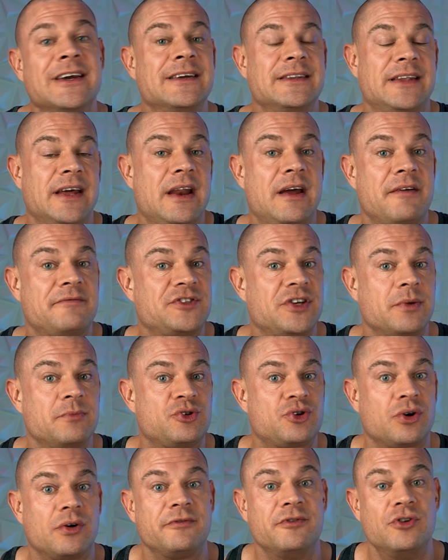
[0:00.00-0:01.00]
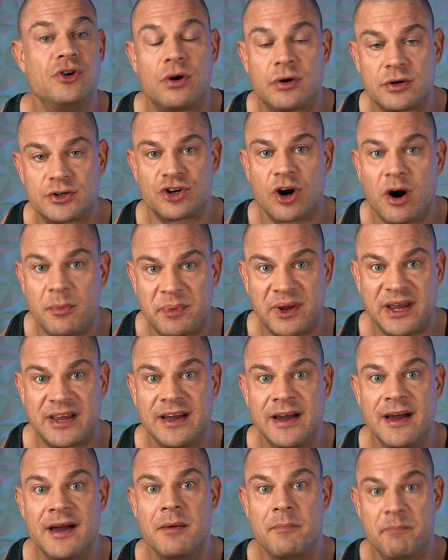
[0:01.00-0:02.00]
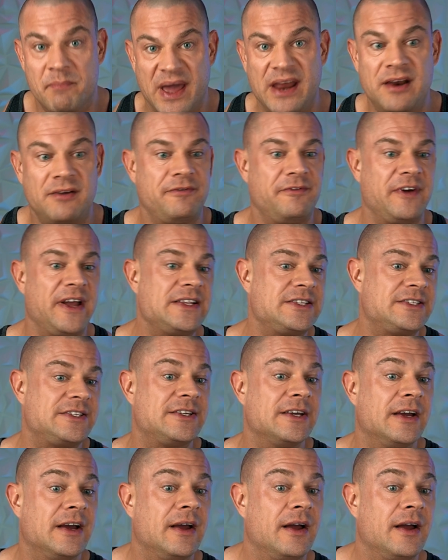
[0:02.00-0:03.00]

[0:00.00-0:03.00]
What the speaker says: that have some sort of neurotropic benefits.